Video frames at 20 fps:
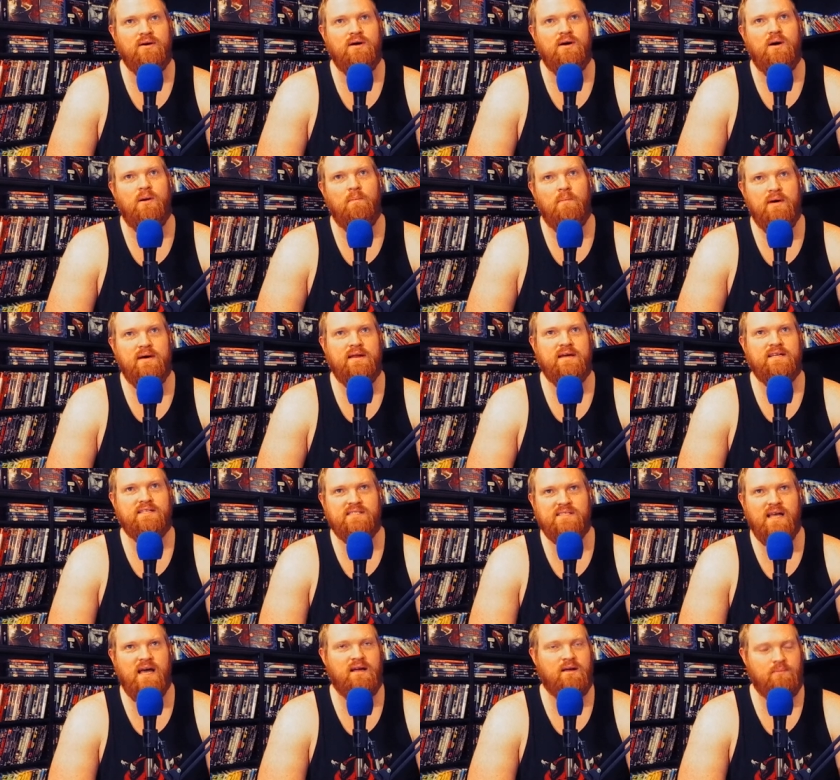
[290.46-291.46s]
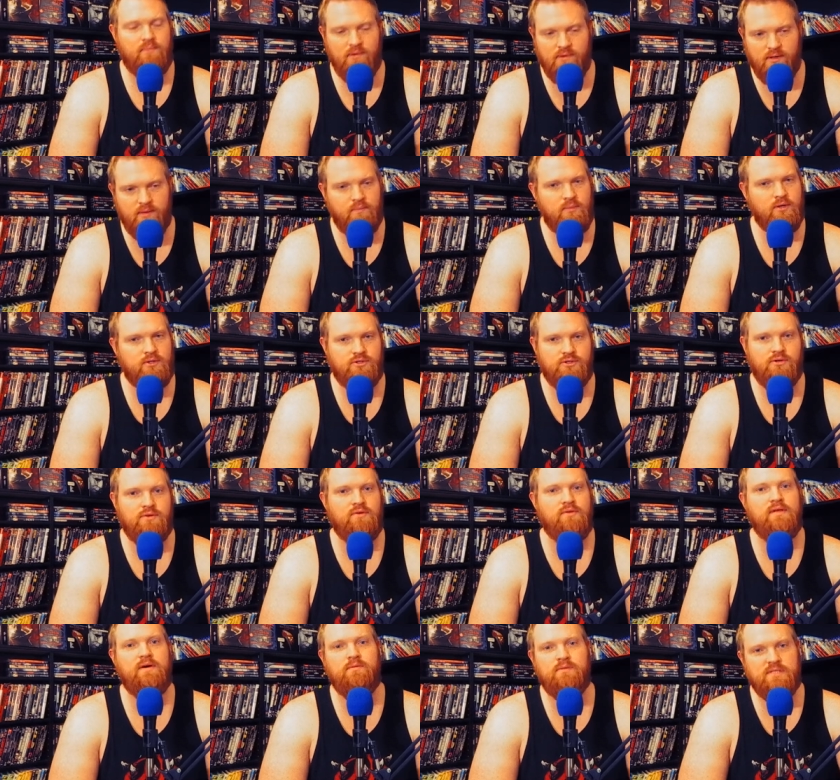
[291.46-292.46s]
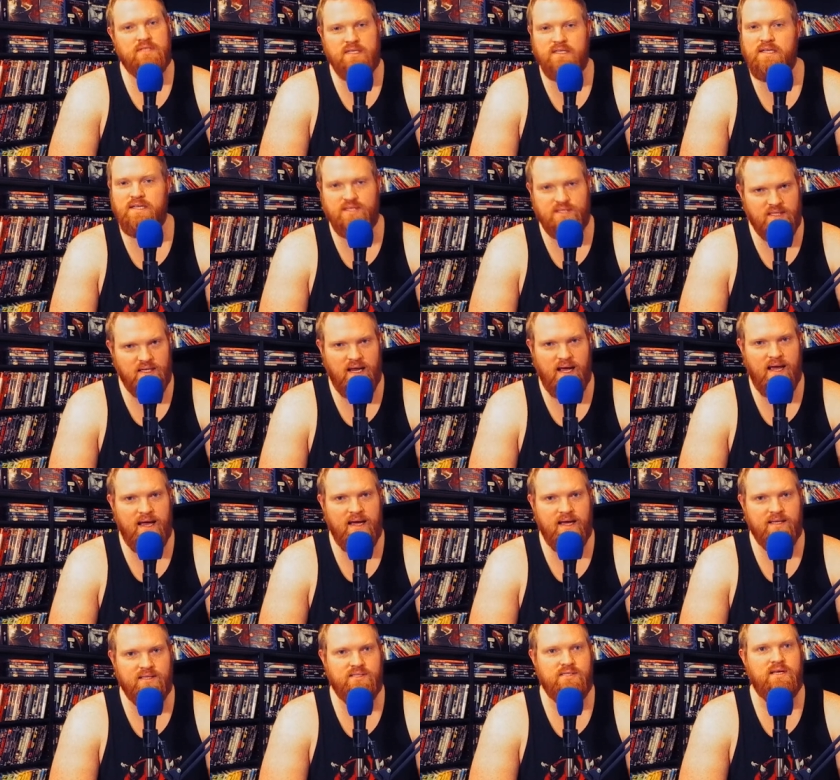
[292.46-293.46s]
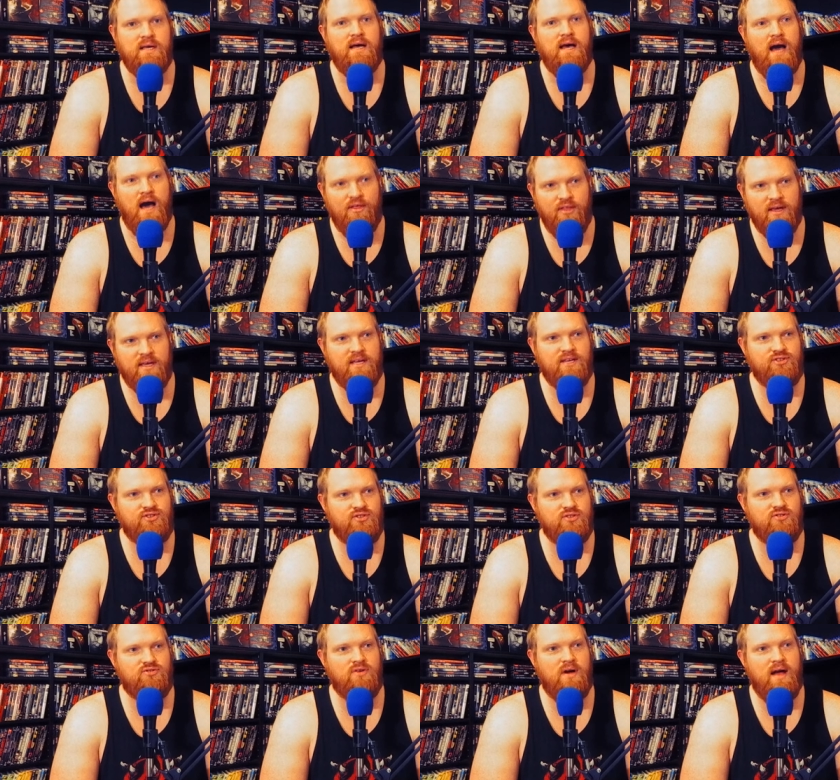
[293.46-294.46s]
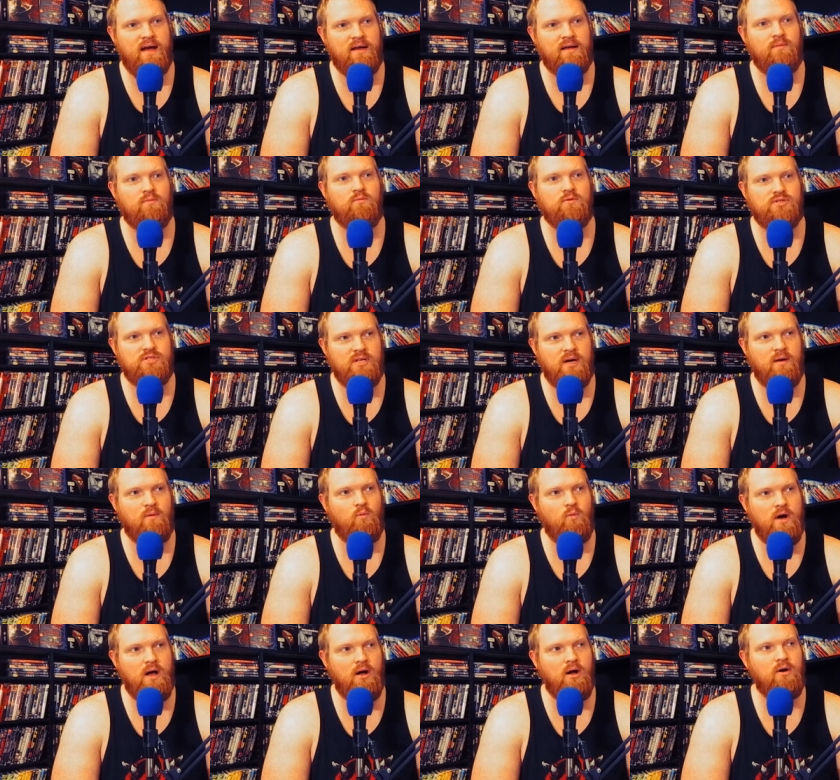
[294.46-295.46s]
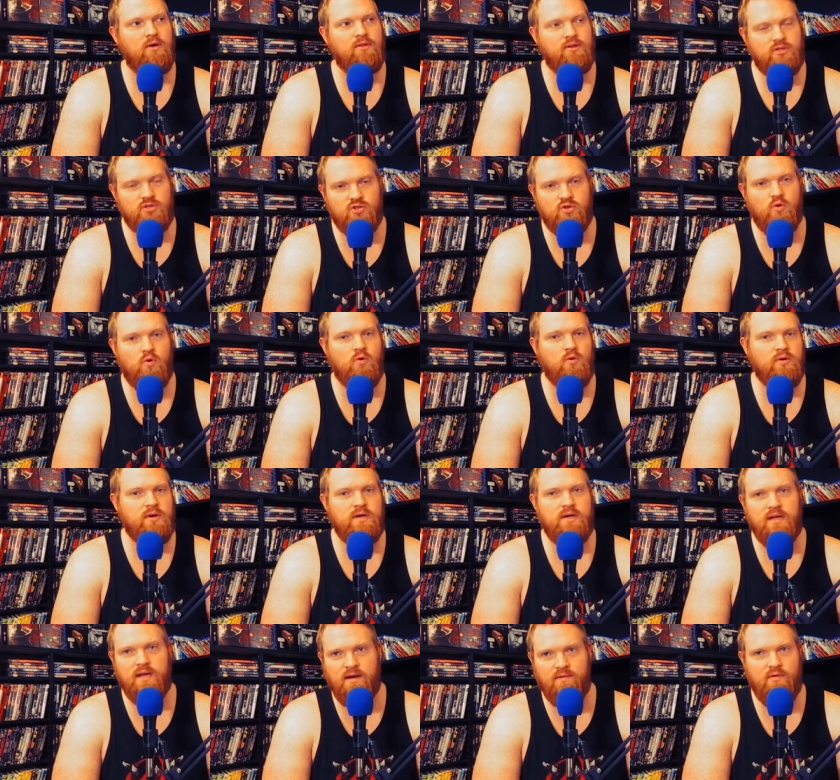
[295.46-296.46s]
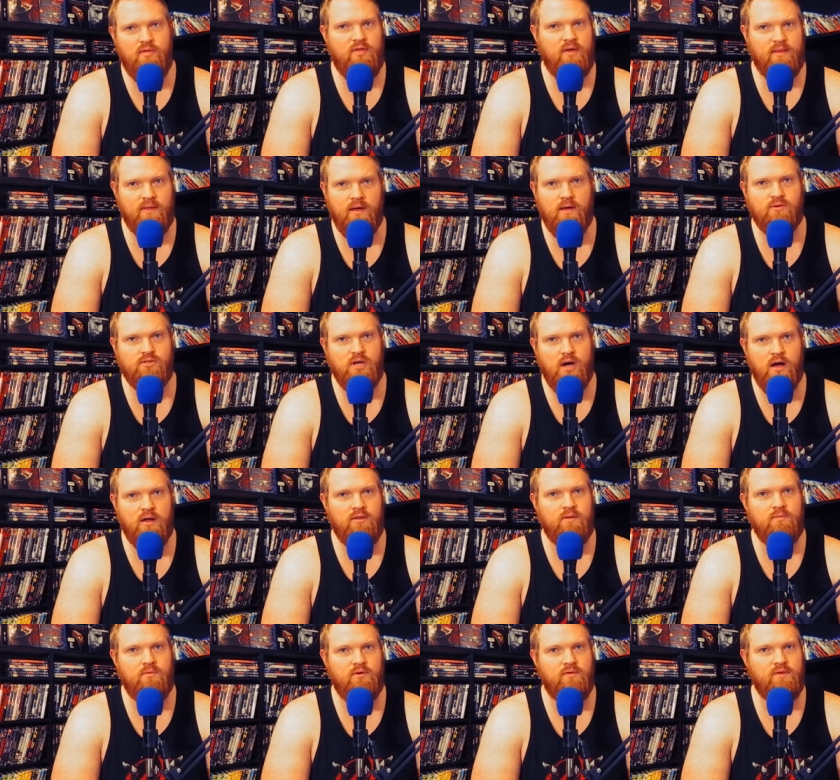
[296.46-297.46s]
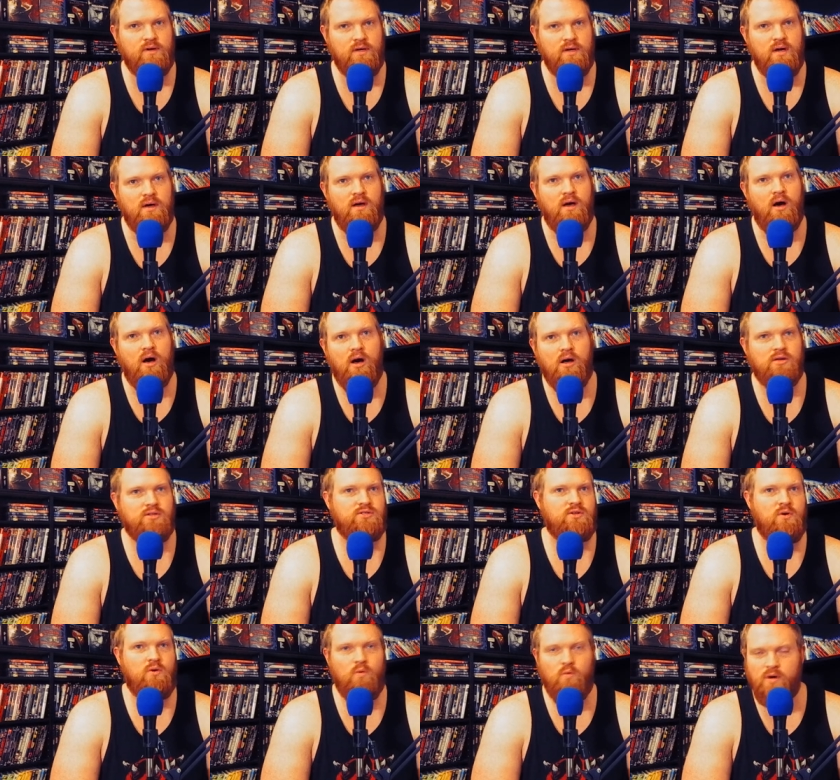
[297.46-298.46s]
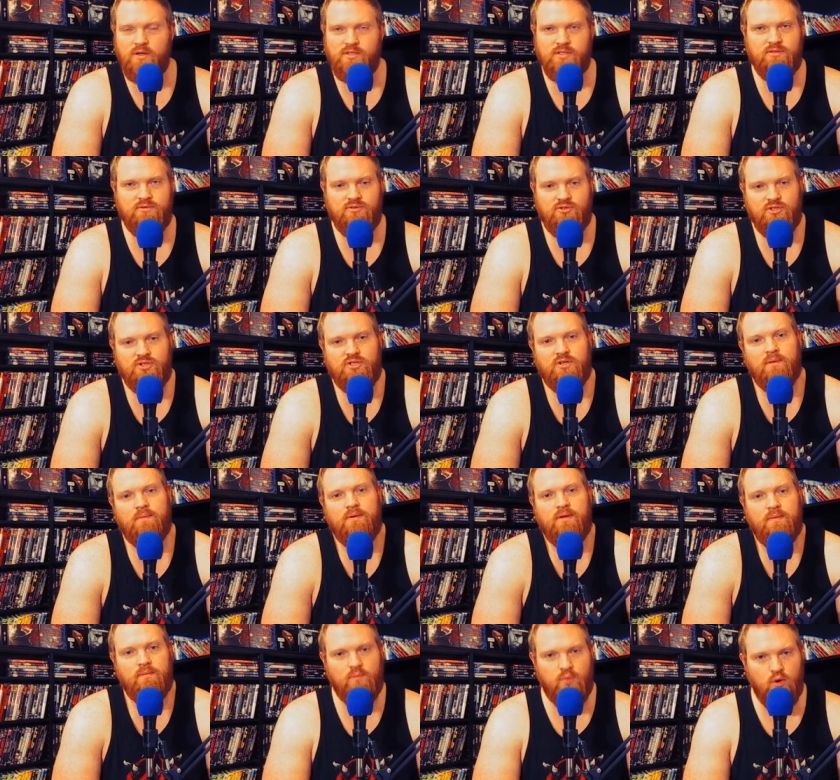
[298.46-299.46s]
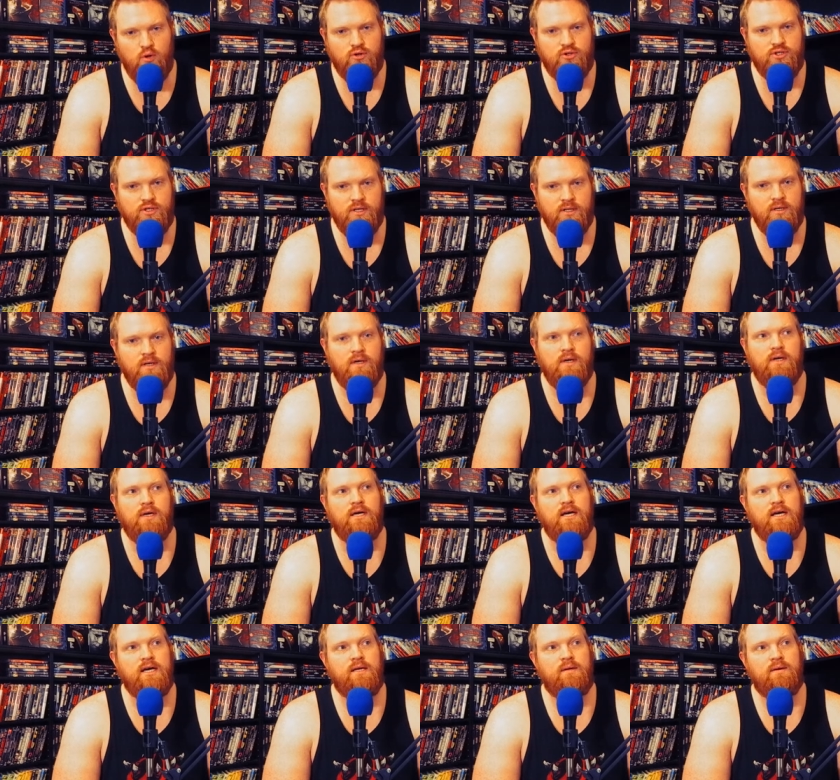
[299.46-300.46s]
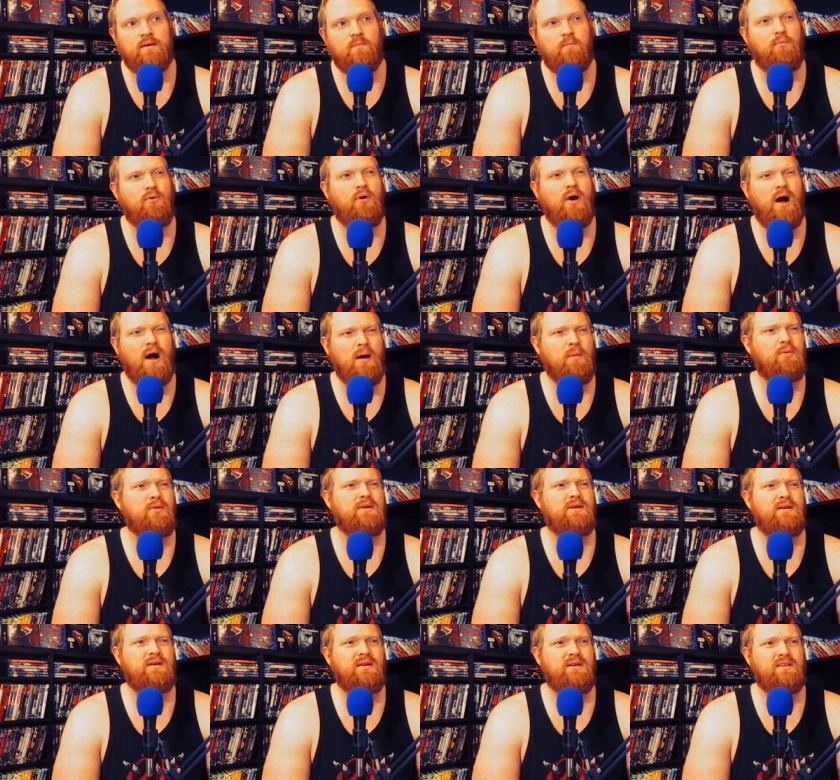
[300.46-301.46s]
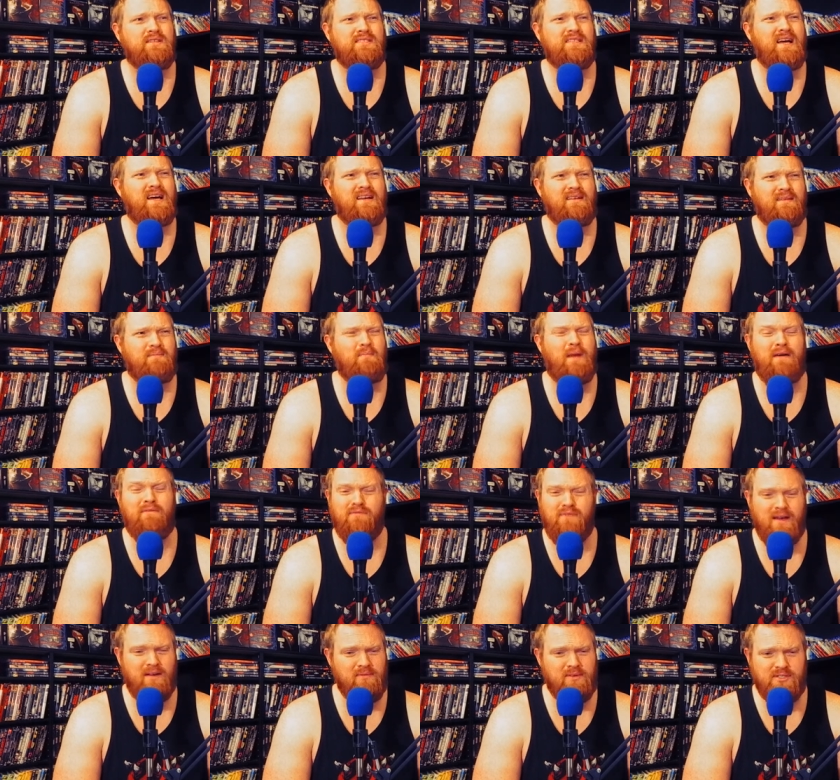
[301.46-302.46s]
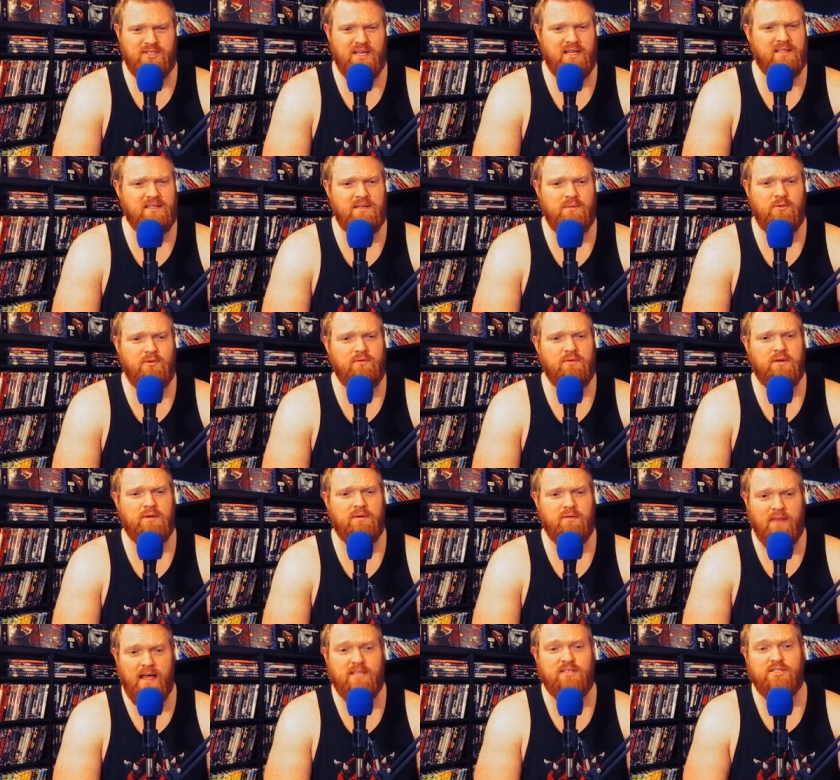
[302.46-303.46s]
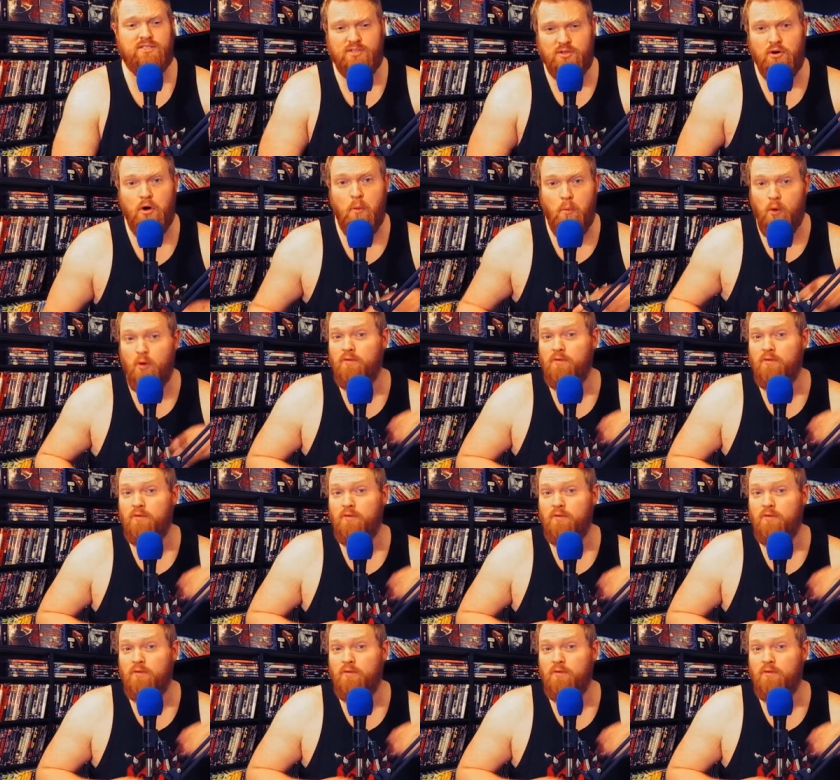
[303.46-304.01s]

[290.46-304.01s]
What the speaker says: but it's not completely butchered. It was in decent hands. I think Kiss of the Dragon was done well, and the story and everything that goes on in the movie also wasn't just complete bullshit. It's not my favorite Jet Li movie. That's, more of his